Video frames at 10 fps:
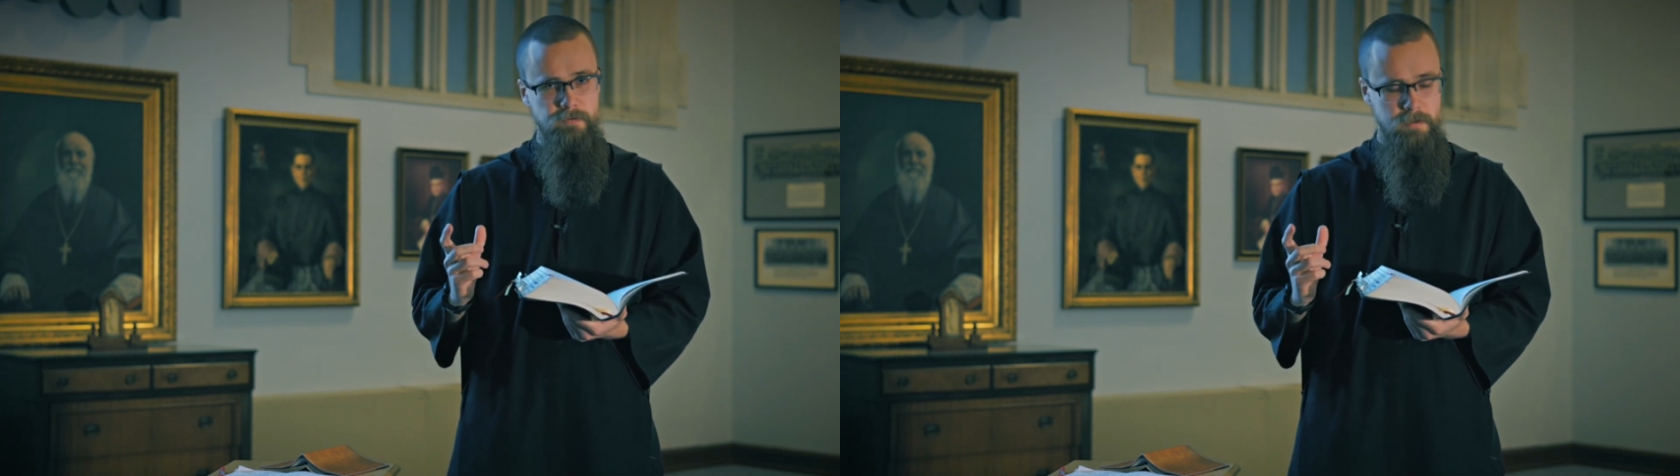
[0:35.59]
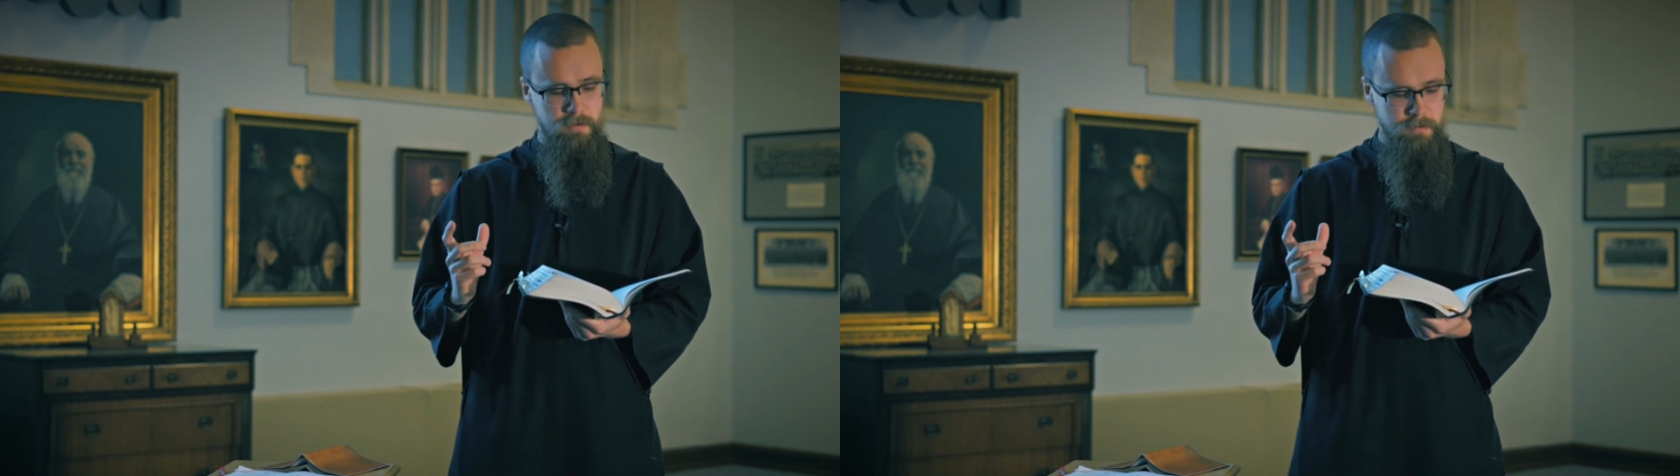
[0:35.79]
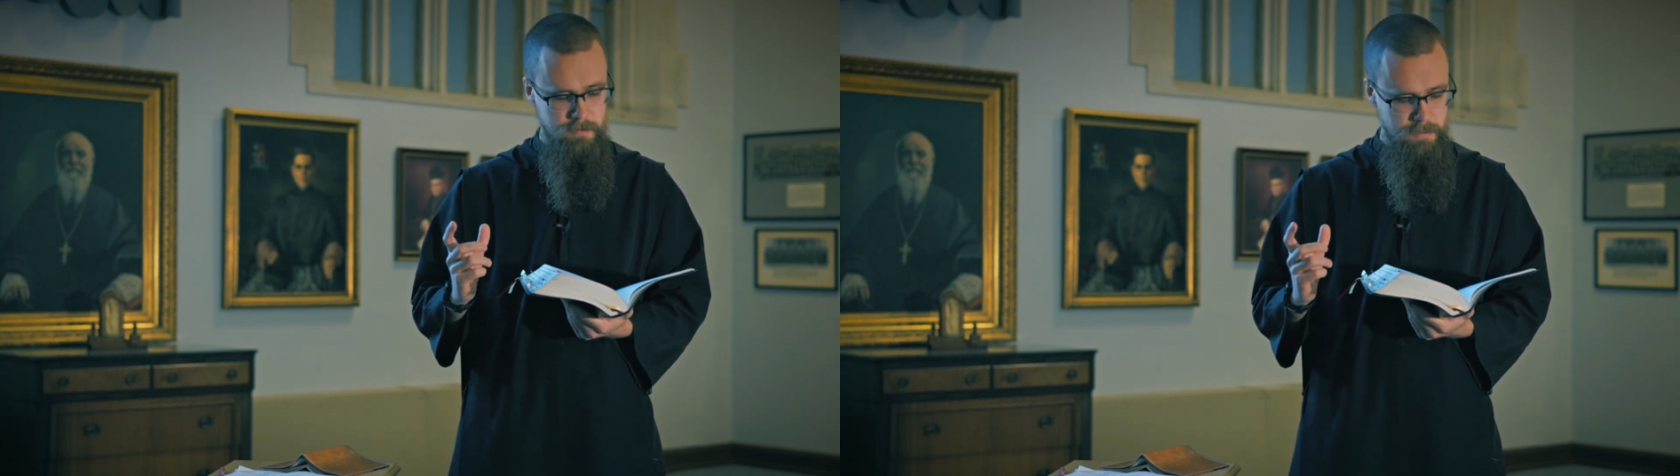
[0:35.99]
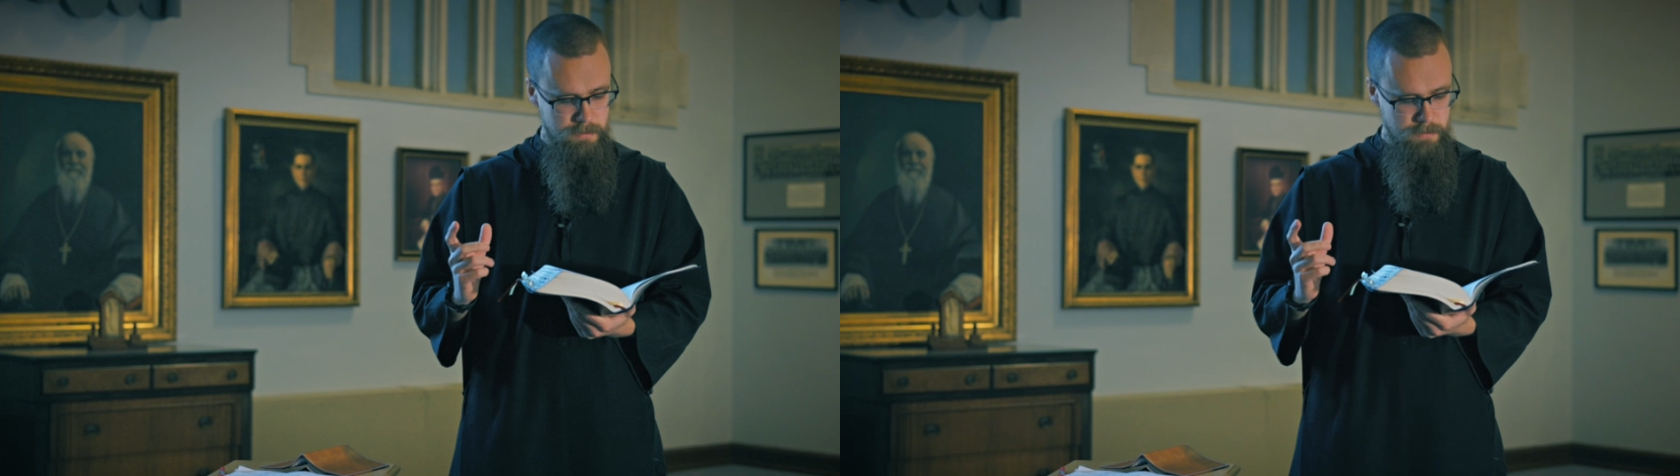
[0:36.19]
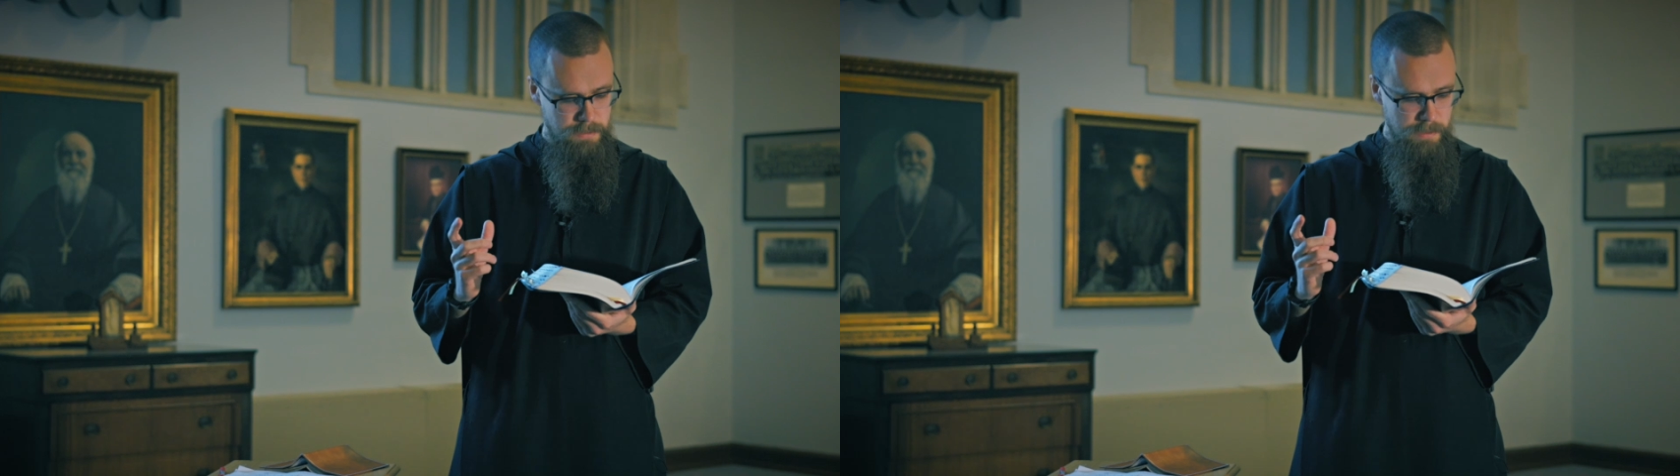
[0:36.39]
that God
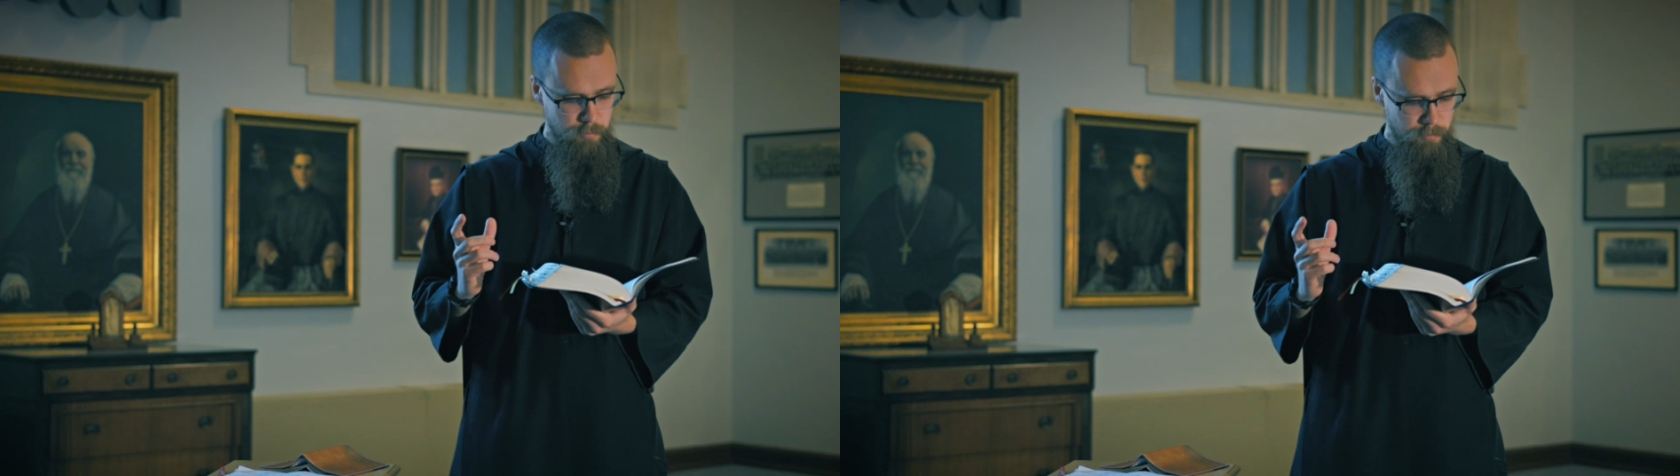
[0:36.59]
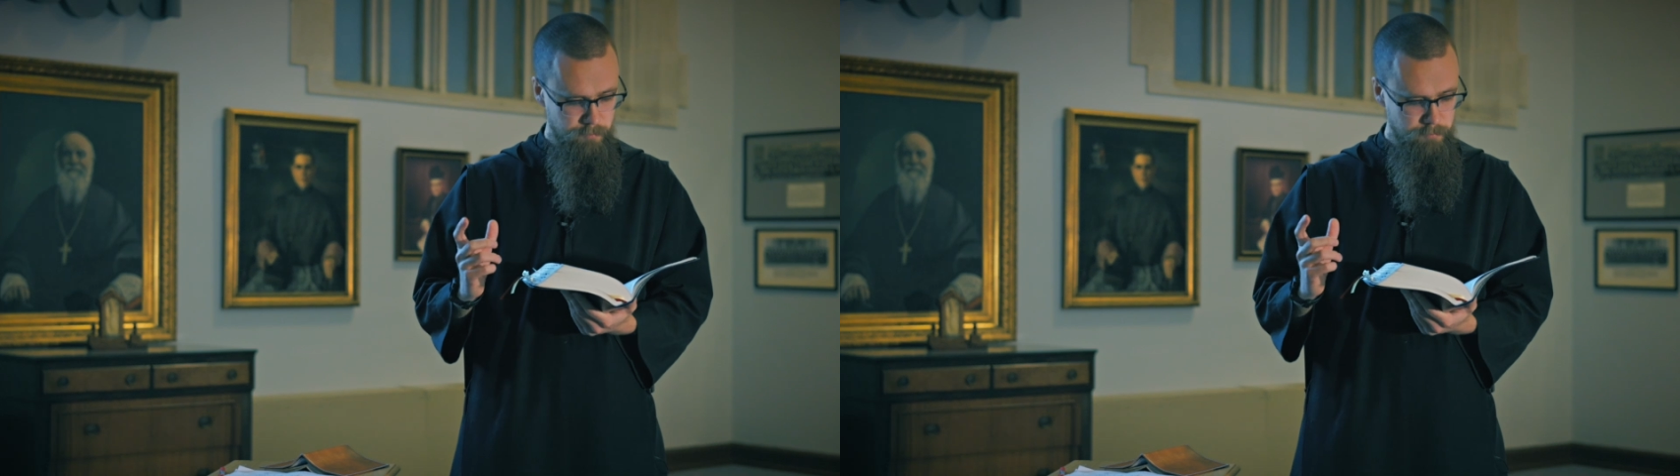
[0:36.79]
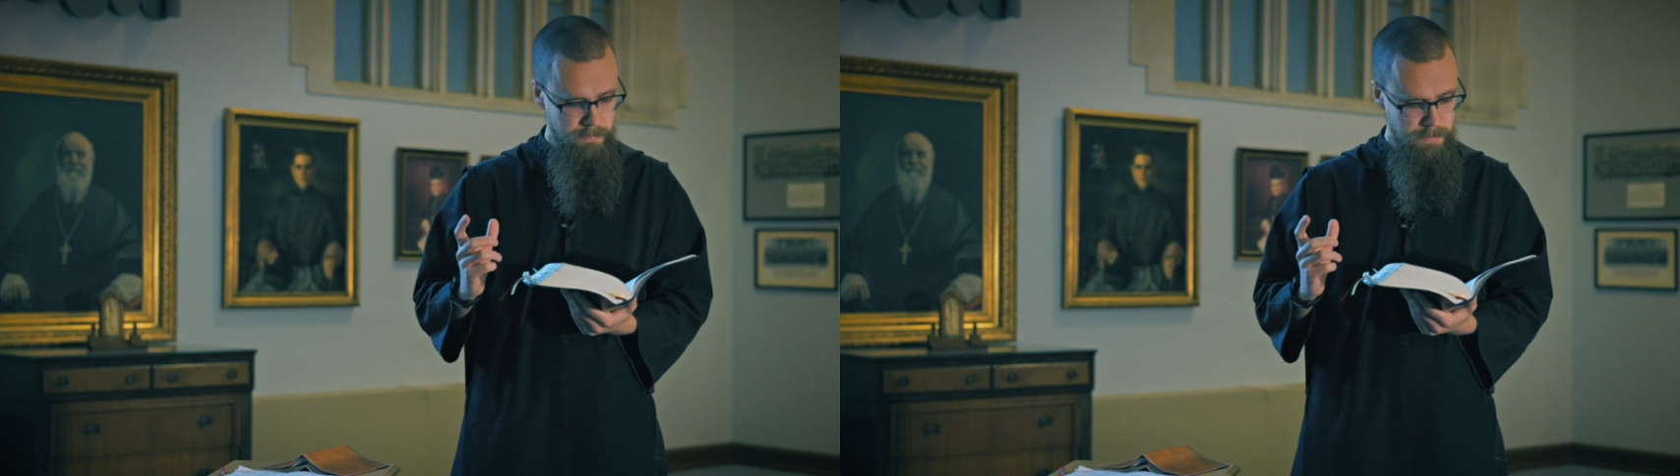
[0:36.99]
says to Abram.